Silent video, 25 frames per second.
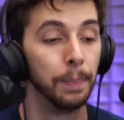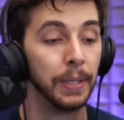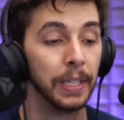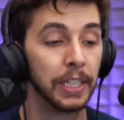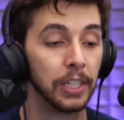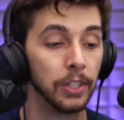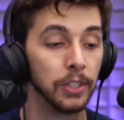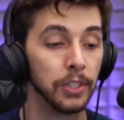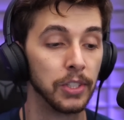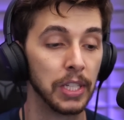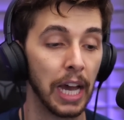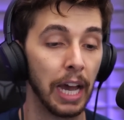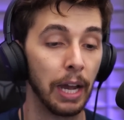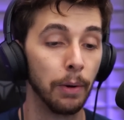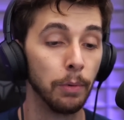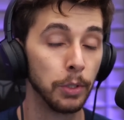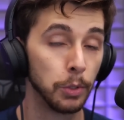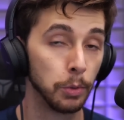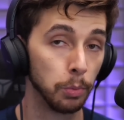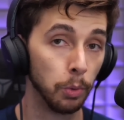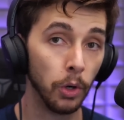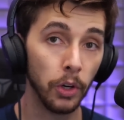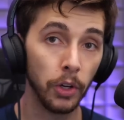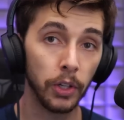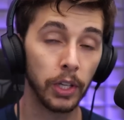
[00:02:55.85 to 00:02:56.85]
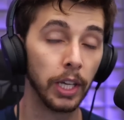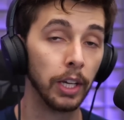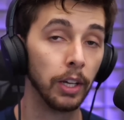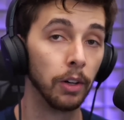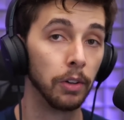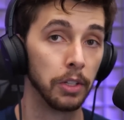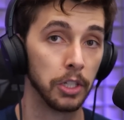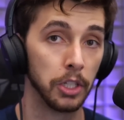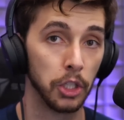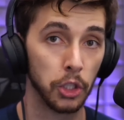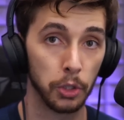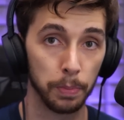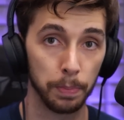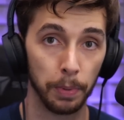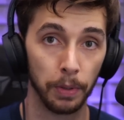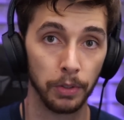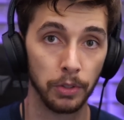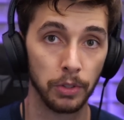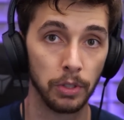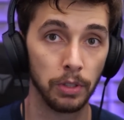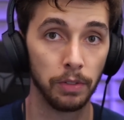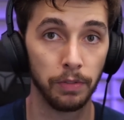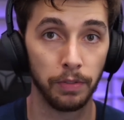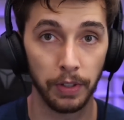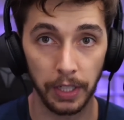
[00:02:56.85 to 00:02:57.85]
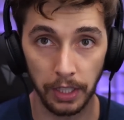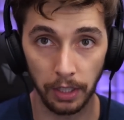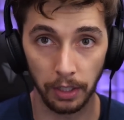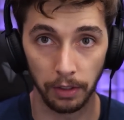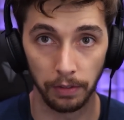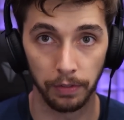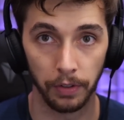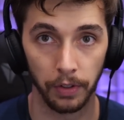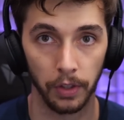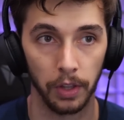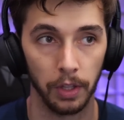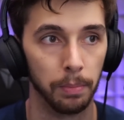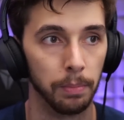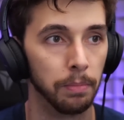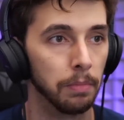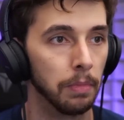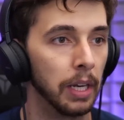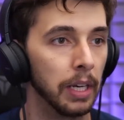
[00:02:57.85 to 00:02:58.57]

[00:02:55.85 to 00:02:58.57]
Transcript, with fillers: because I was working on a sponsored video for them.